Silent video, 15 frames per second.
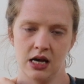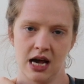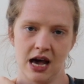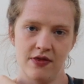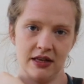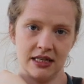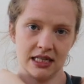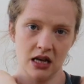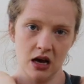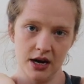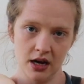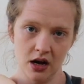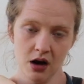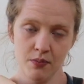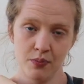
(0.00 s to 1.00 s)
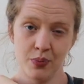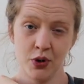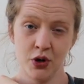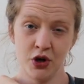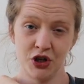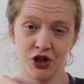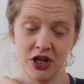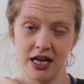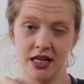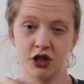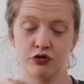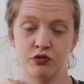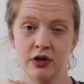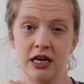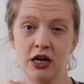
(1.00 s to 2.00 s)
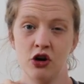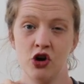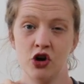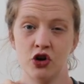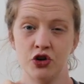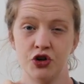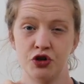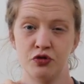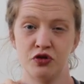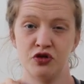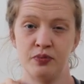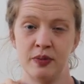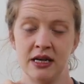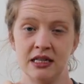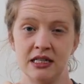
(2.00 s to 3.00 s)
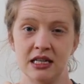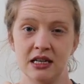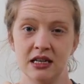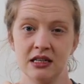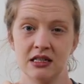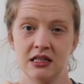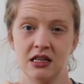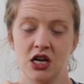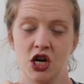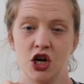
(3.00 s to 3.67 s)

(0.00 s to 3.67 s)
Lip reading: And then slide up, push in, so really hook on trapezius.